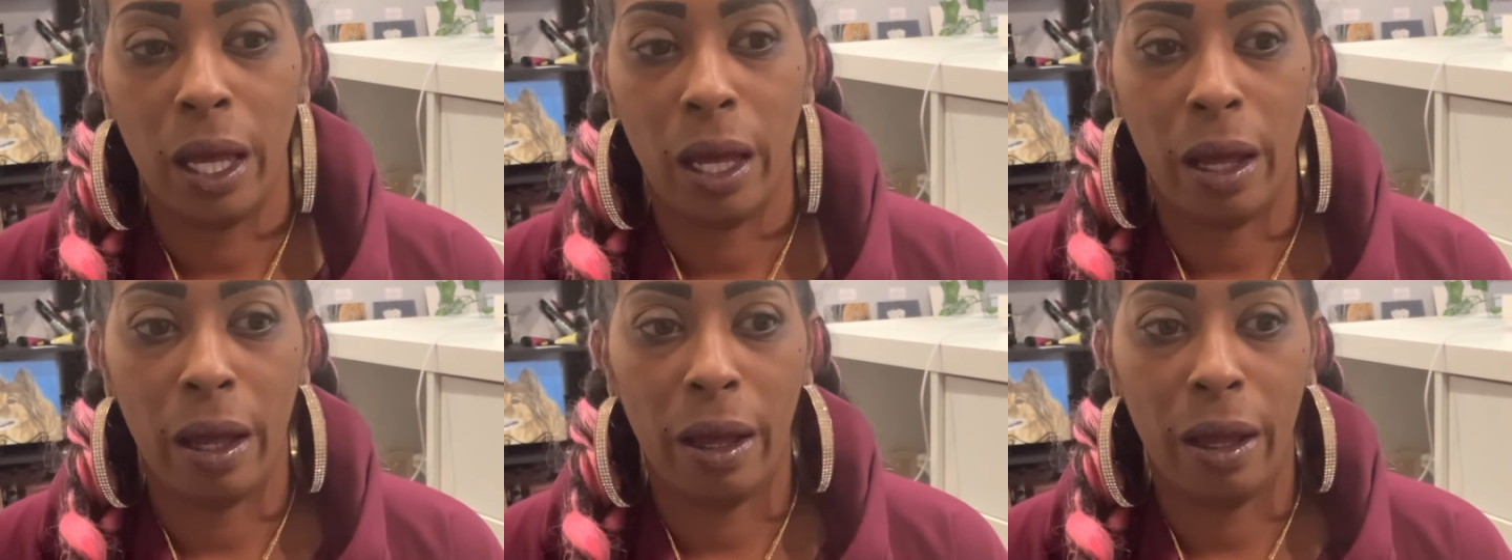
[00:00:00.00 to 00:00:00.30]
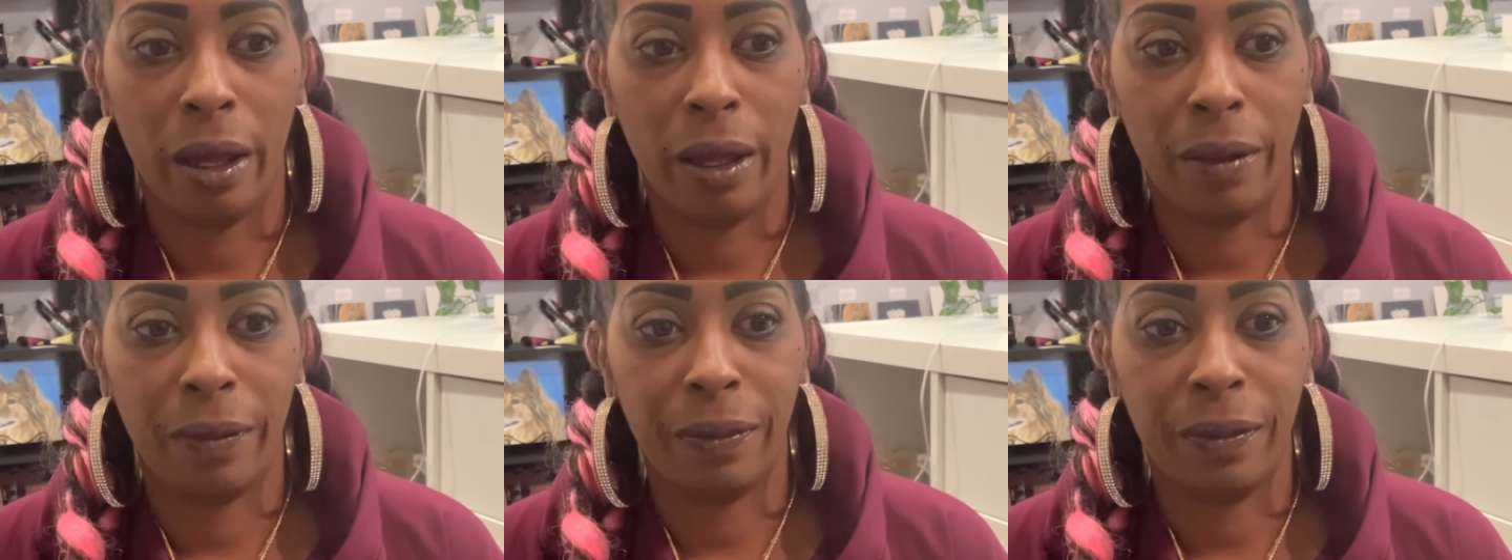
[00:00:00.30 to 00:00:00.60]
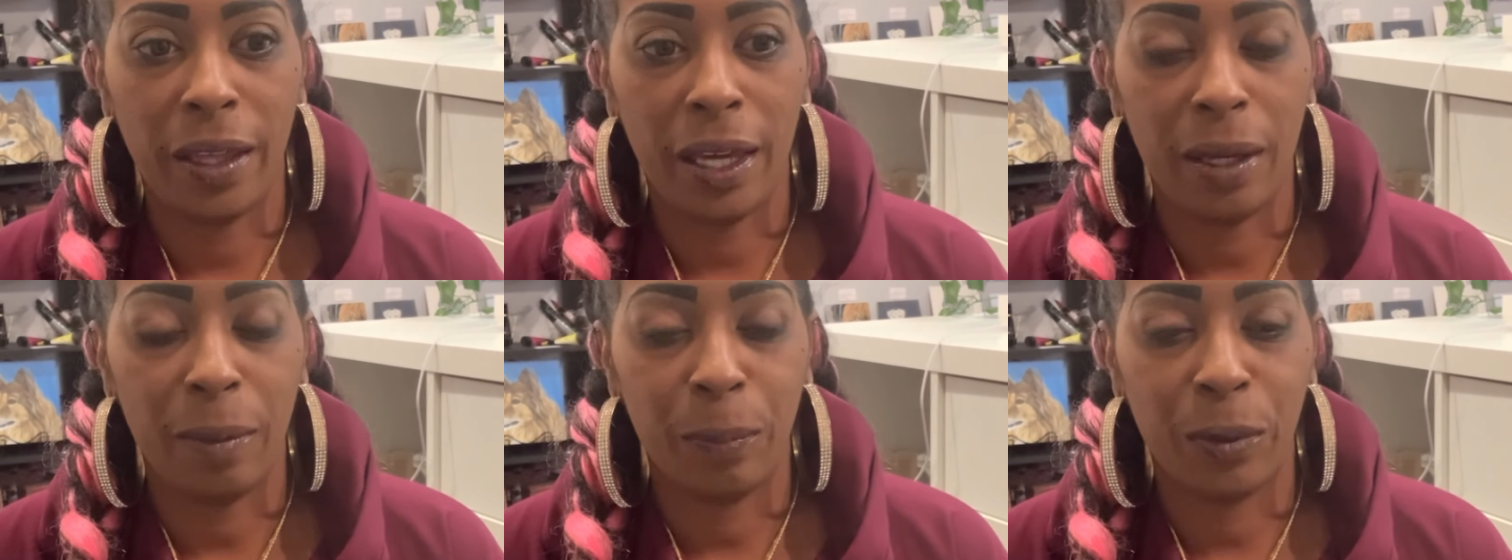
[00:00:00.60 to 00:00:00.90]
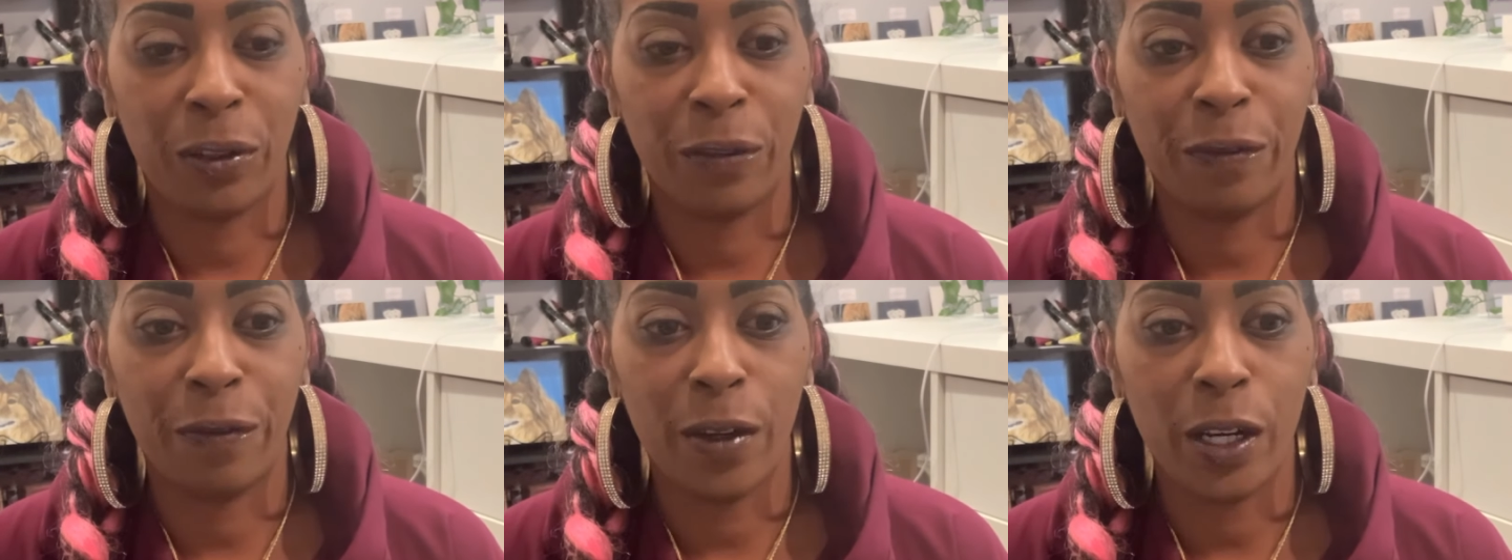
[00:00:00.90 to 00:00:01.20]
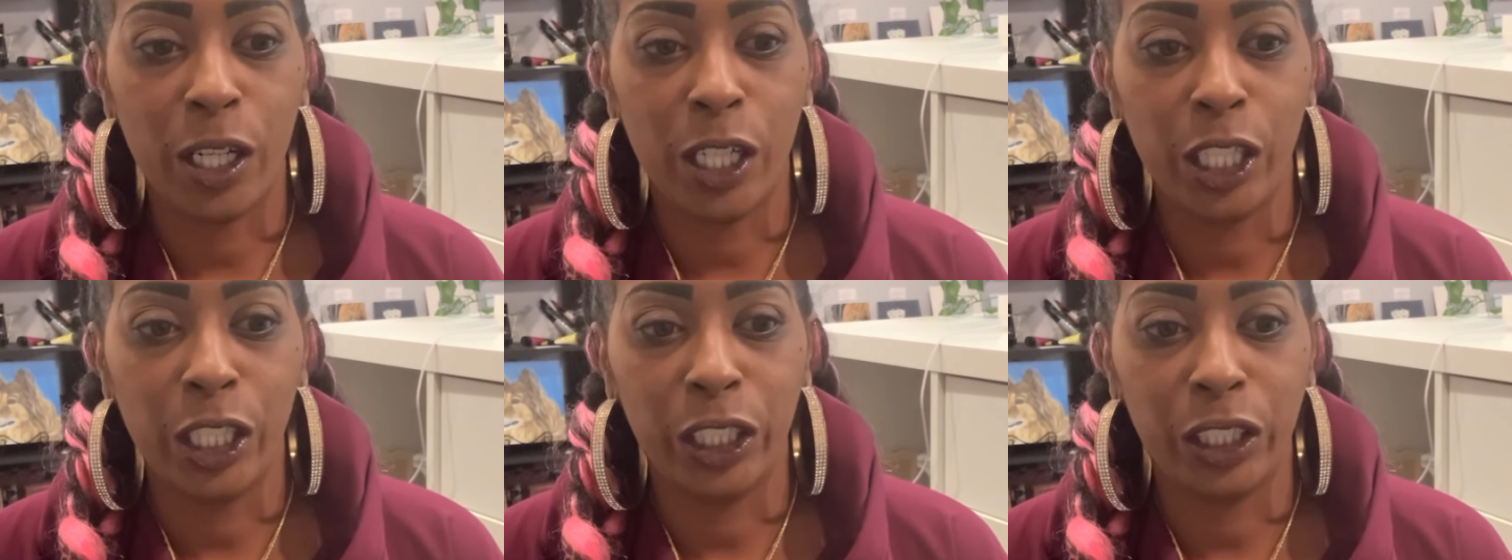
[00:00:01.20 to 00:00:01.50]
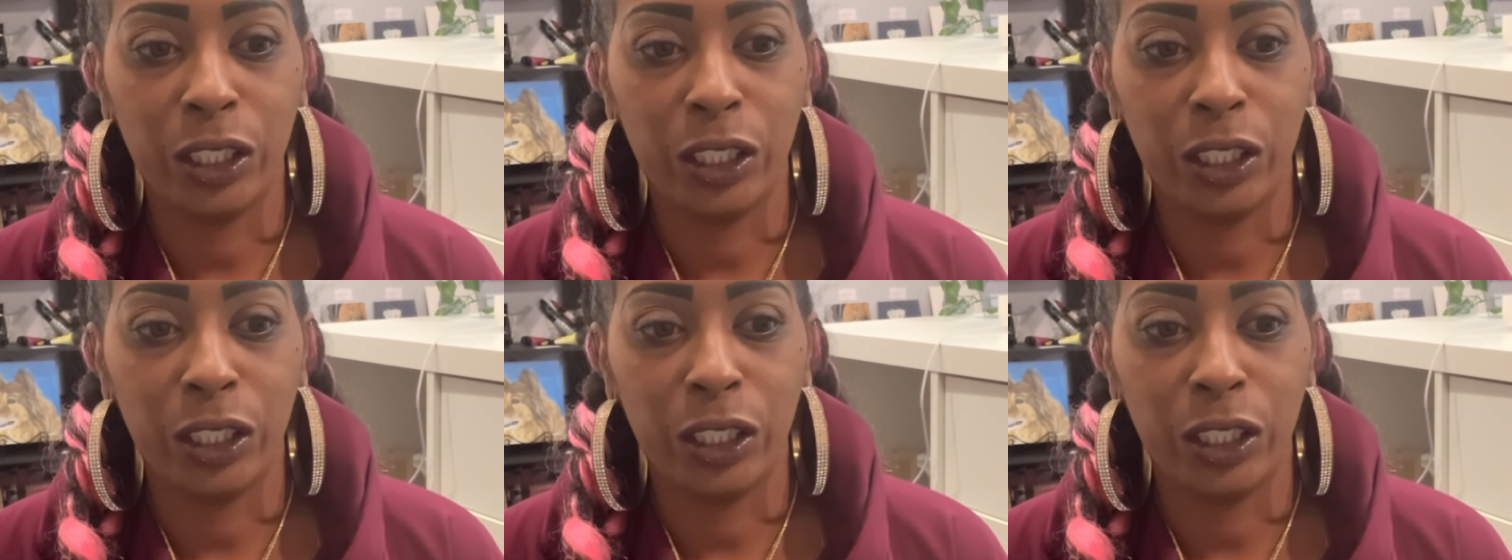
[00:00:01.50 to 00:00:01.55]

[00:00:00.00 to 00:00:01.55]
uh, they prefer